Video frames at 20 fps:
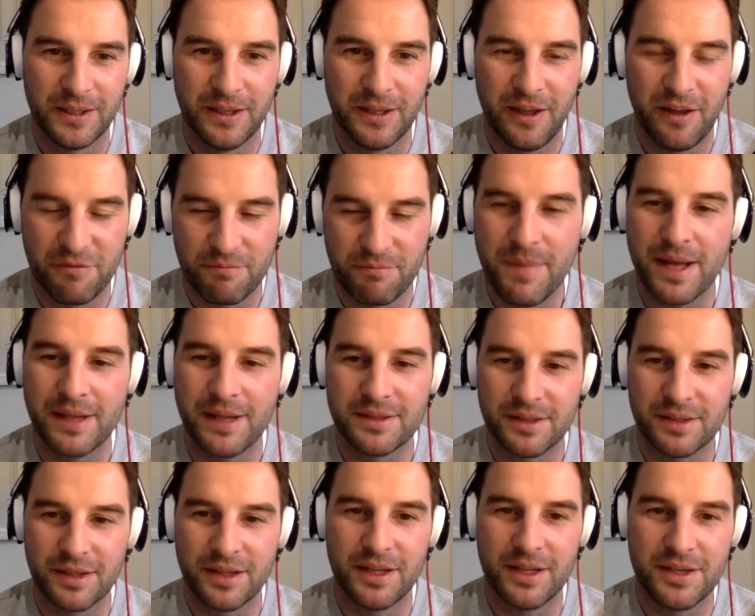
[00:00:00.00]
If
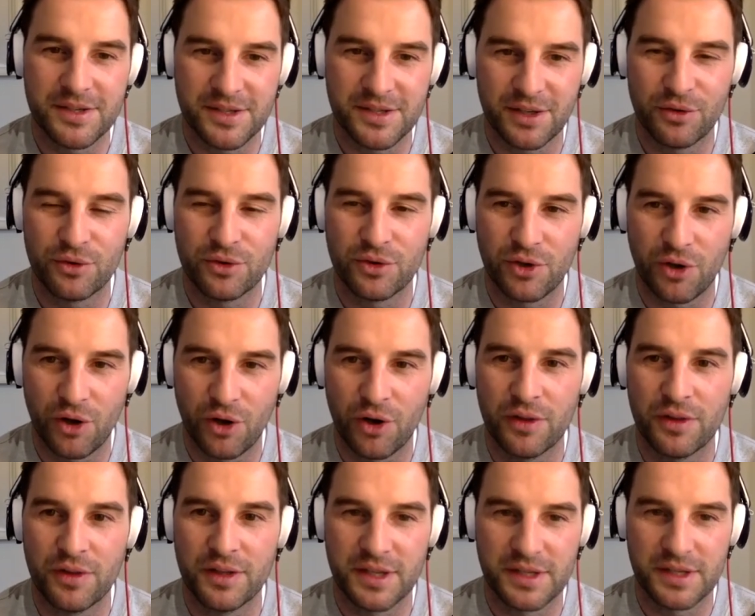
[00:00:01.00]
mentally he's still got
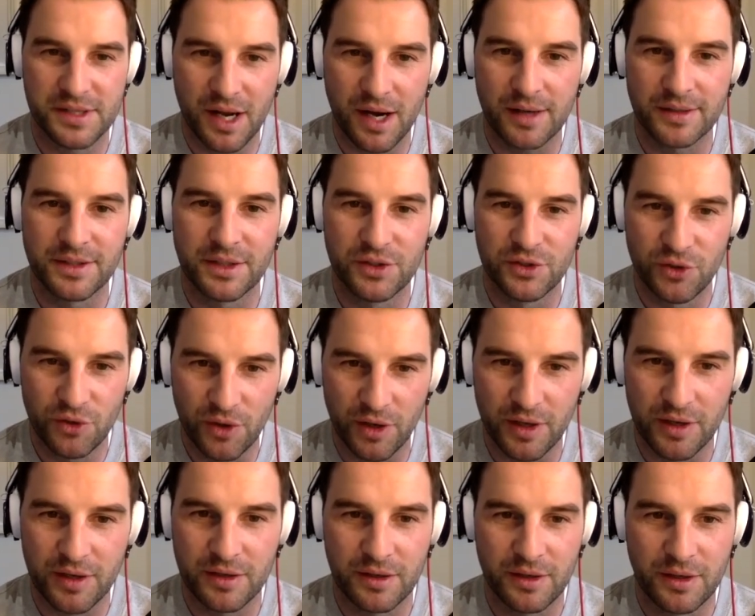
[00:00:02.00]
the desire to do it,